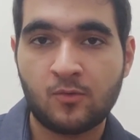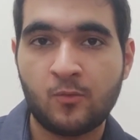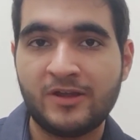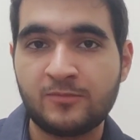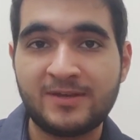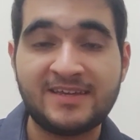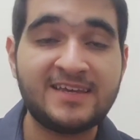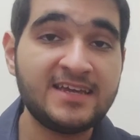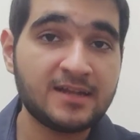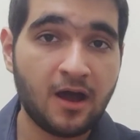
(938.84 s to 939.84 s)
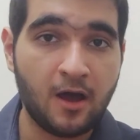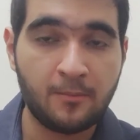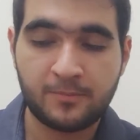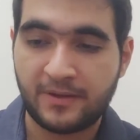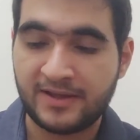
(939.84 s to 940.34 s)
when we heat
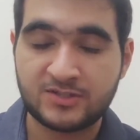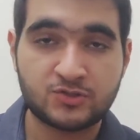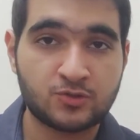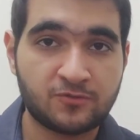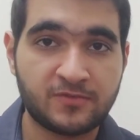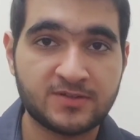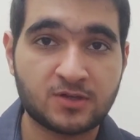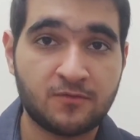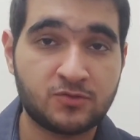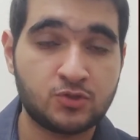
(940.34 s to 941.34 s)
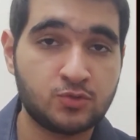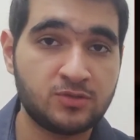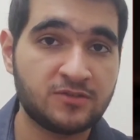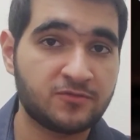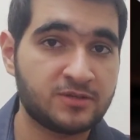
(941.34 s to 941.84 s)
up a surface of two
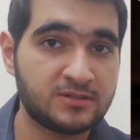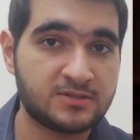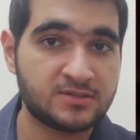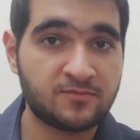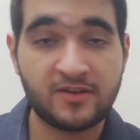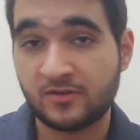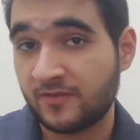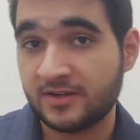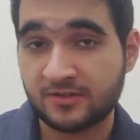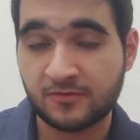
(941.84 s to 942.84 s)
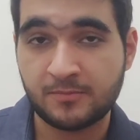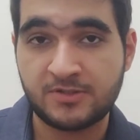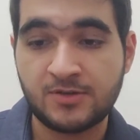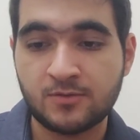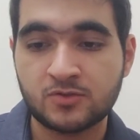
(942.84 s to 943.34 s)
different, very, very different
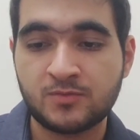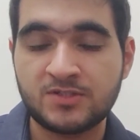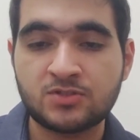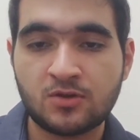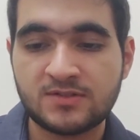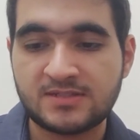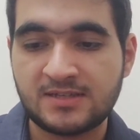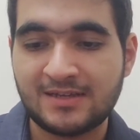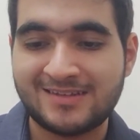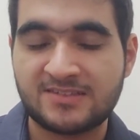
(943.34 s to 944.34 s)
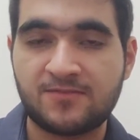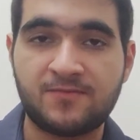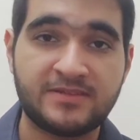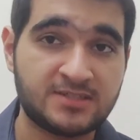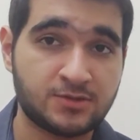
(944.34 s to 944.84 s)
materials, we start seeing its
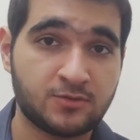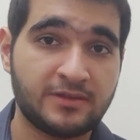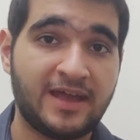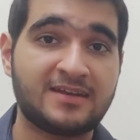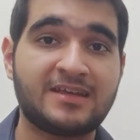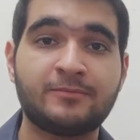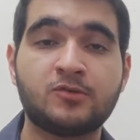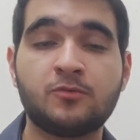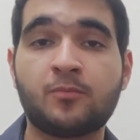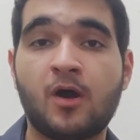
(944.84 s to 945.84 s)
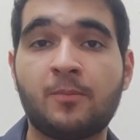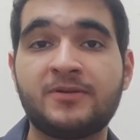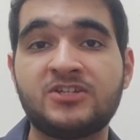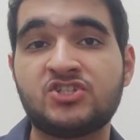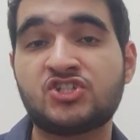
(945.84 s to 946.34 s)
physical and chemical
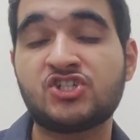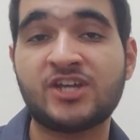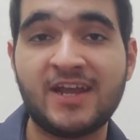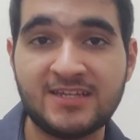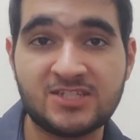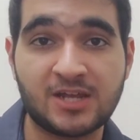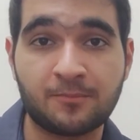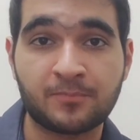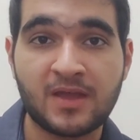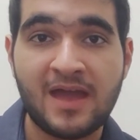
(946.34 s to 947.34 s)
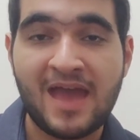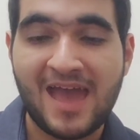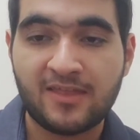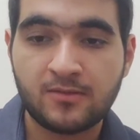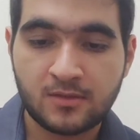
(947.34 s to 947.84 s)
properties changing.
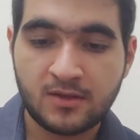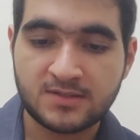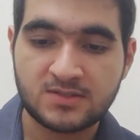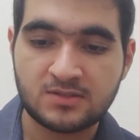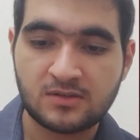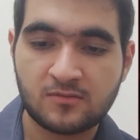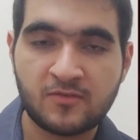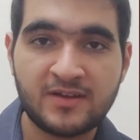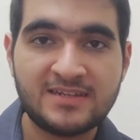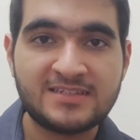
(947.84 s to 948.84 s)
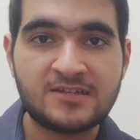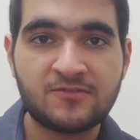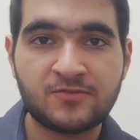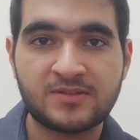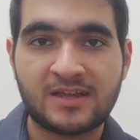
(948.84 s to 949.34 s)
And thus, very
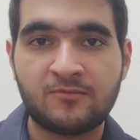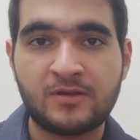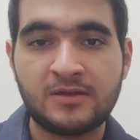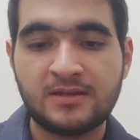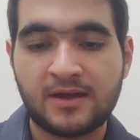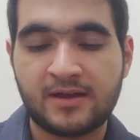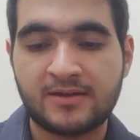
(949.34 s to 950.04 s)
different and very